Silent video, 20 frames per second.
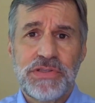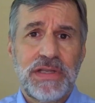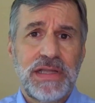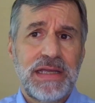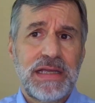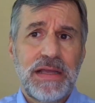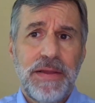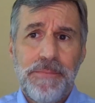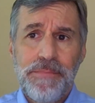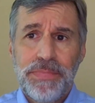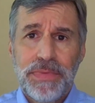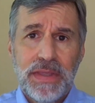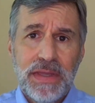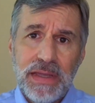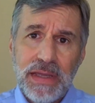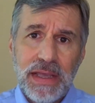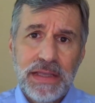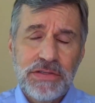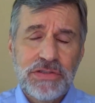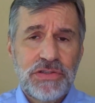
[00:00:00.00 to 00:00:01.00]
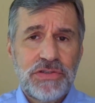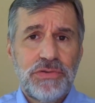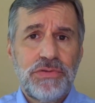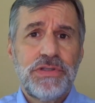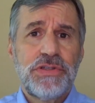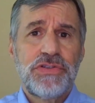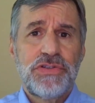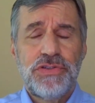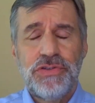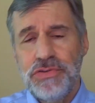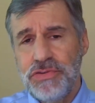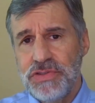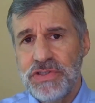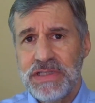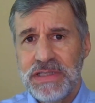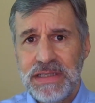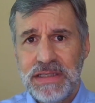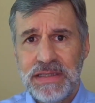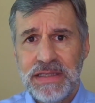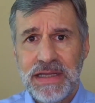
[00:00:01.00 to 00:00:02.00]
like as soon as you
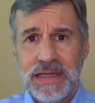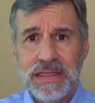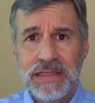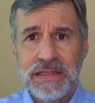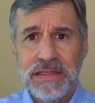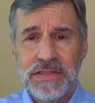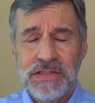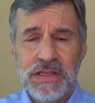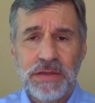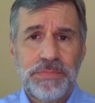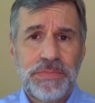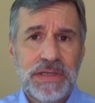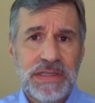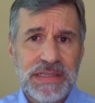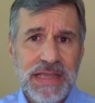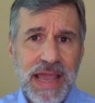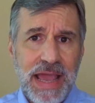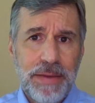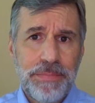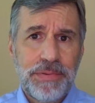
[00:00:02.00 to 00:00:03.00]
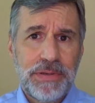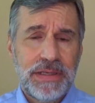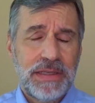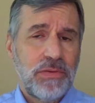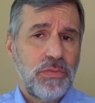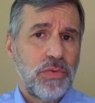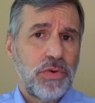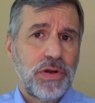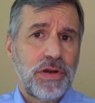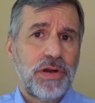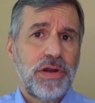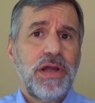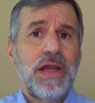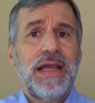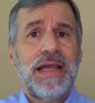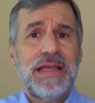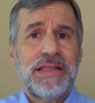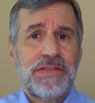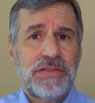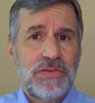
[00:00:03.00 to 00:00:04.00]
see that something's happening where
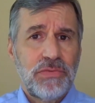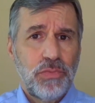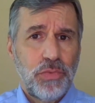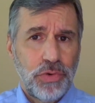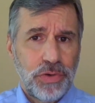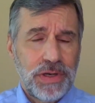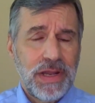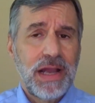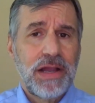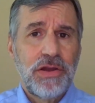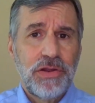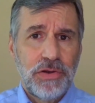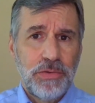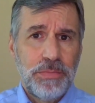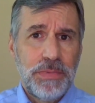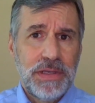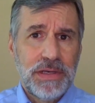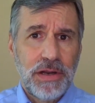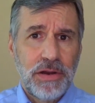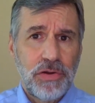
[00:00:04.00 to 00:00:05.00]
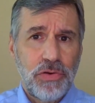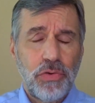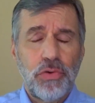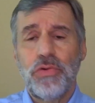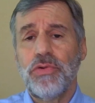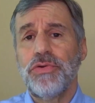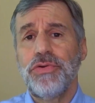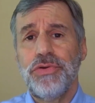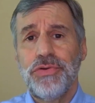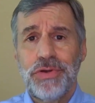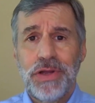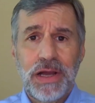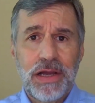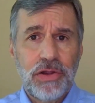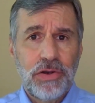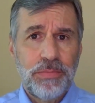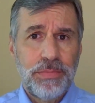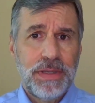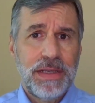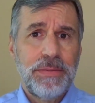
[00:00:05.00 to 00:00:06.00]
we're not going to meet our goal, or you're not
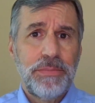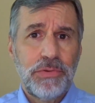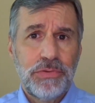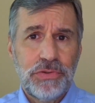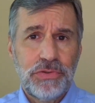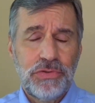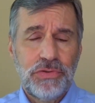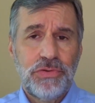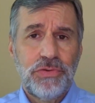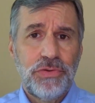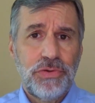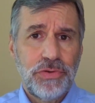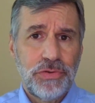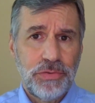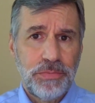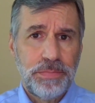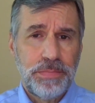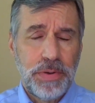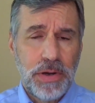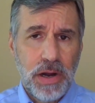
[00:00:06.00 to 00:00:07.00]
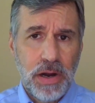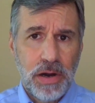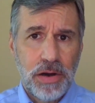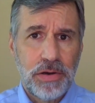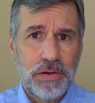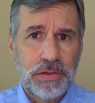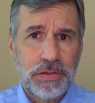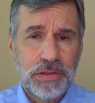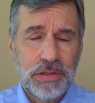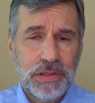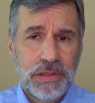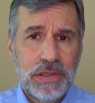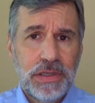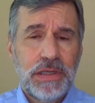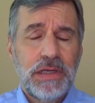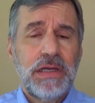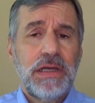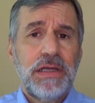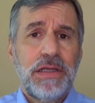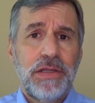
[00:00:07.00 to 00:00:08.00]
going to be able to do your part,
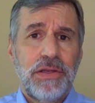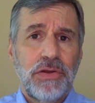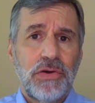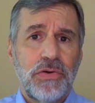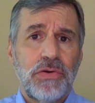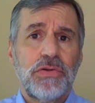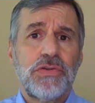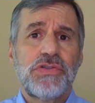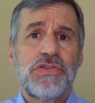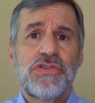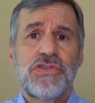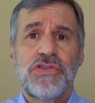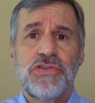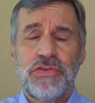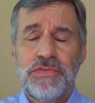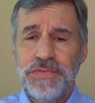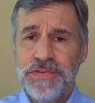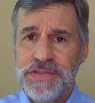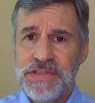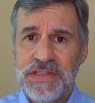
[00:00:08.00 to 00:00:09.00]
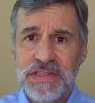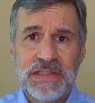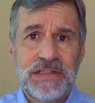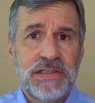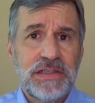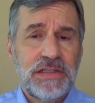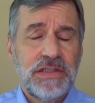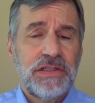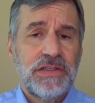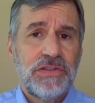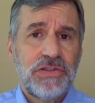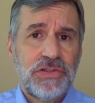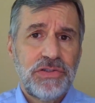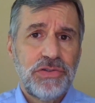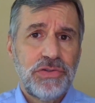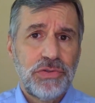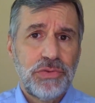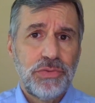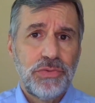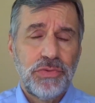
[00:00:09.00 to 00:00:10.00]
surface it
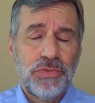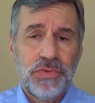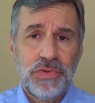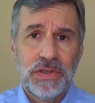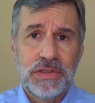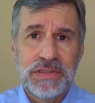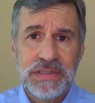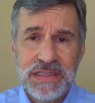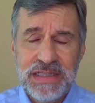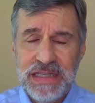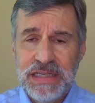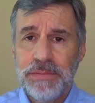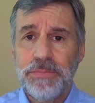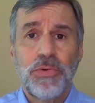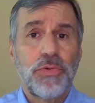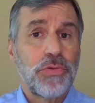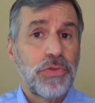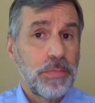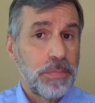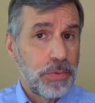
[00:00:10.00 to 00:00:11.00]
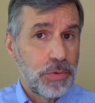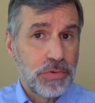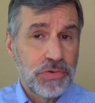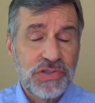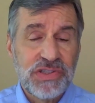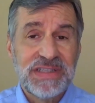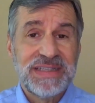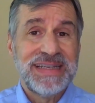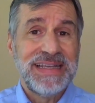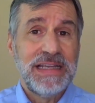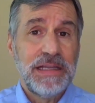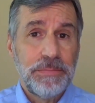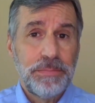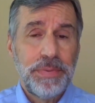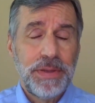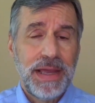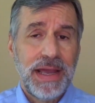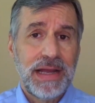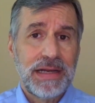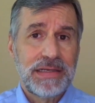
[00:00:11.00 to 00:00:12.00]
to the team or the person
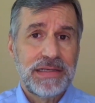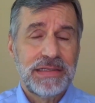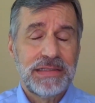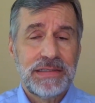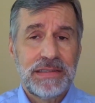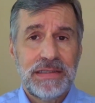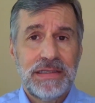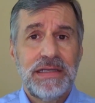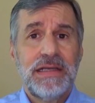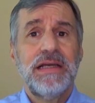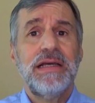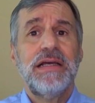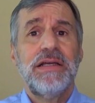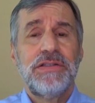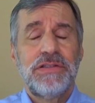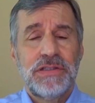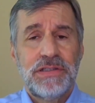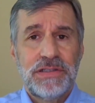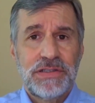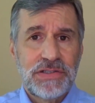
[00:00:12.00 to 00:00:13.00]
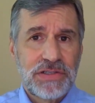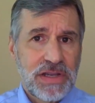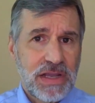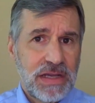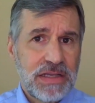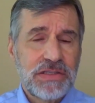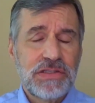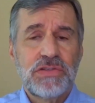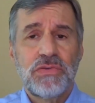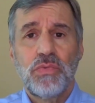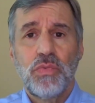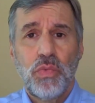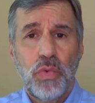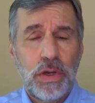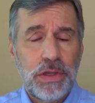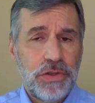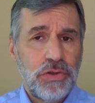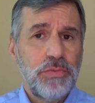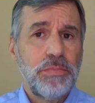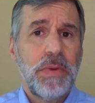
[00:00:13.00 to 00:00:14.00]
impacted to discuss
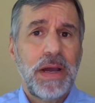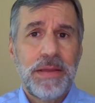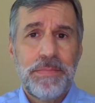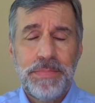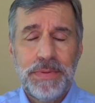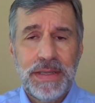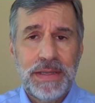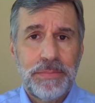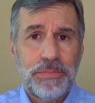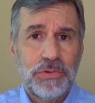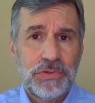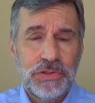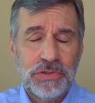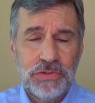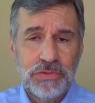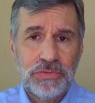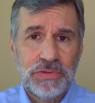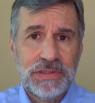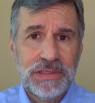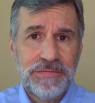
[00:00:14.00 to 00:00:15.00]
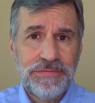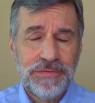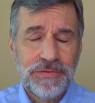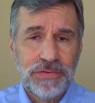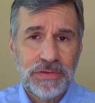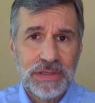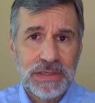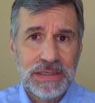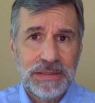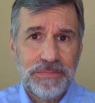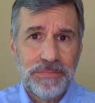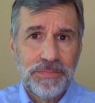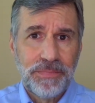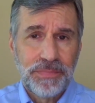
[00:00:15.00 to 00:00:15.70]
what you might be able to do differently.